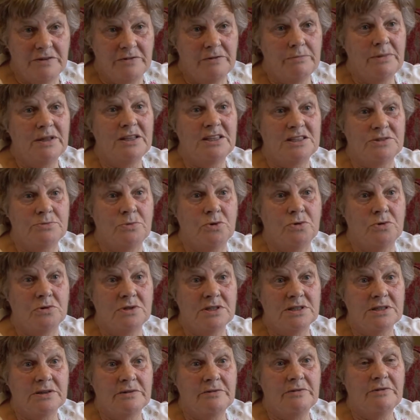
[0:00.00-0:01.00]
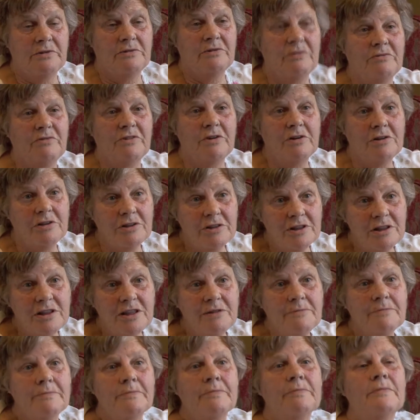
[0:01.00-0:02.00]
Bismore's
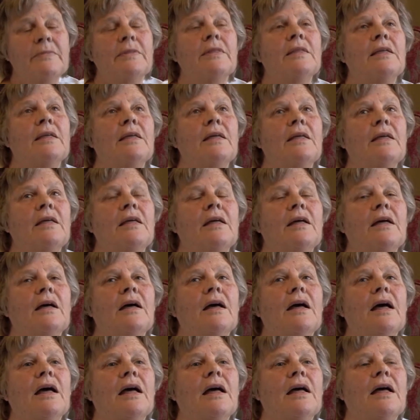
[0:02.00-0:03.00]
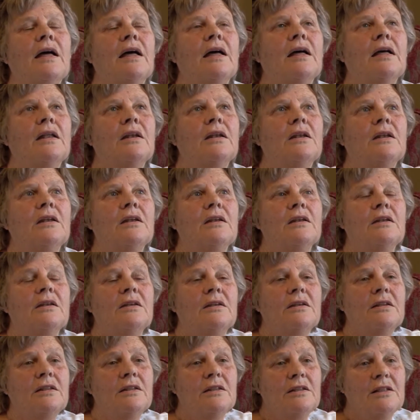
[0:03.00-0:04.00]
father.
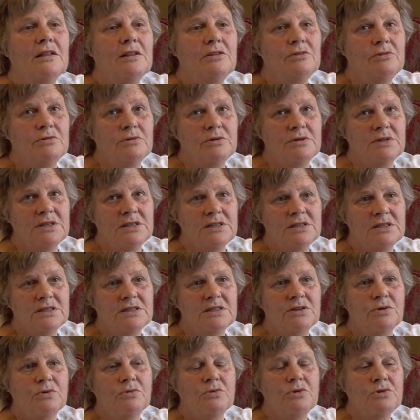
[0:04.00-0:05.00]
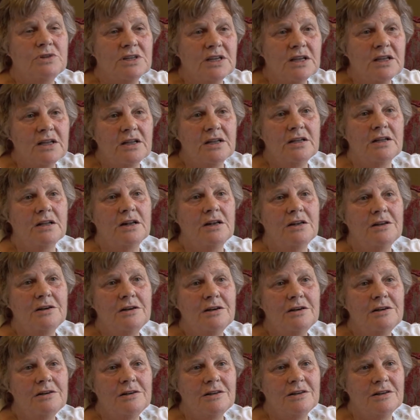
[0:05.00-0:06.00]
And then there was Walter
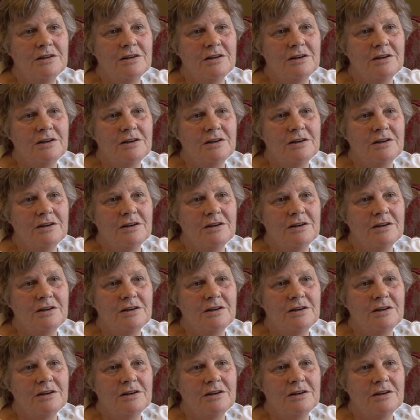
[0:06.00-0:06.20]
Kirkland.